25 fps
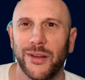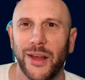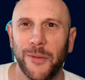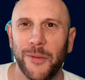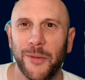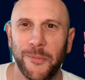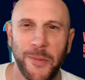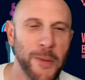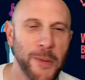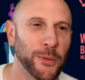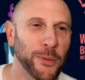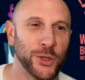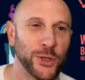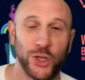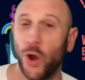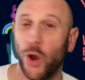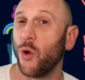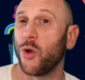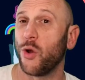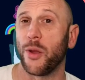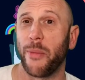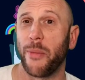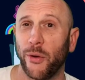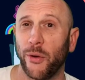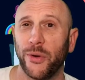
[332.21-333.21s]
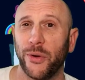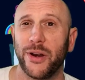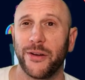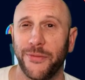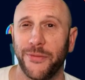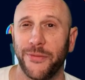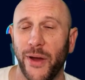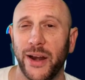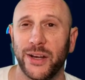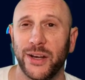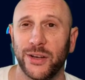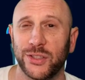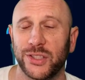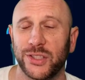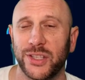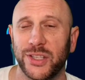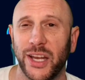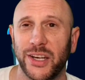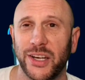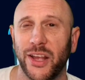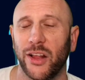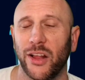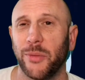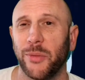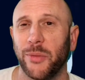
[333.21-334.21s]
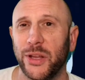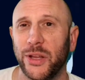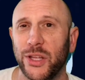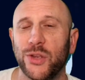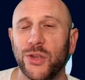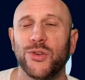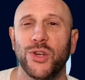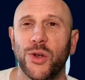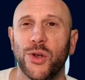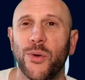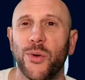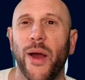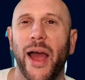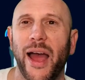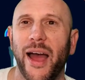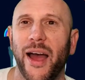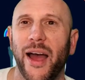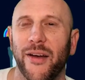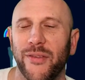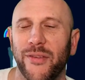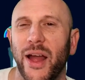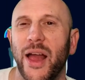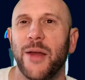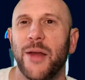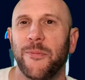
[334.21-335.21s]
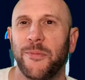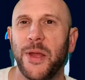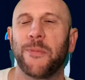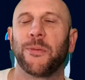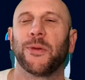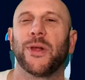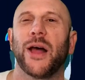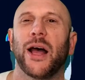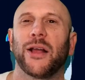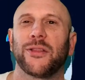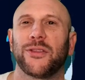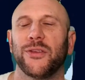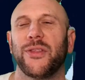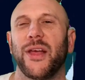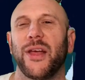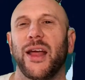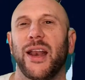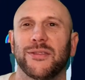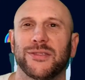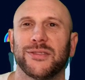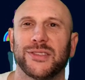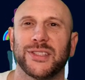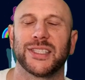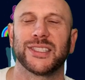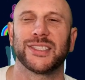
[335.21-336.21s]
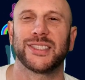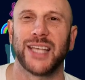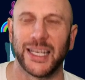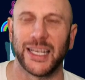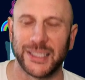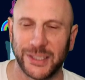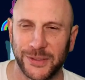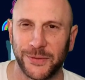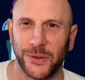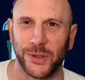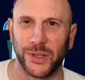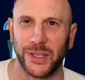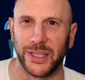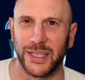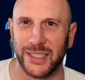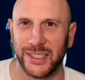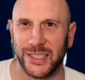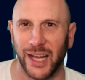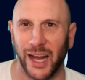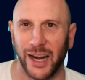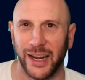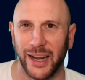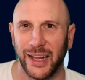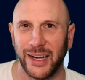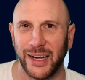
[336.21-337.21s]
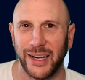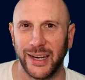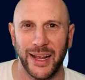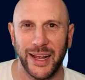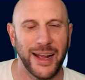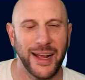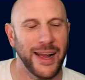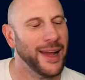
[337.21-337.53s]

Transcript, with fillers: And people joke about redefining your skin color, but you do have people out there that have successfully done it.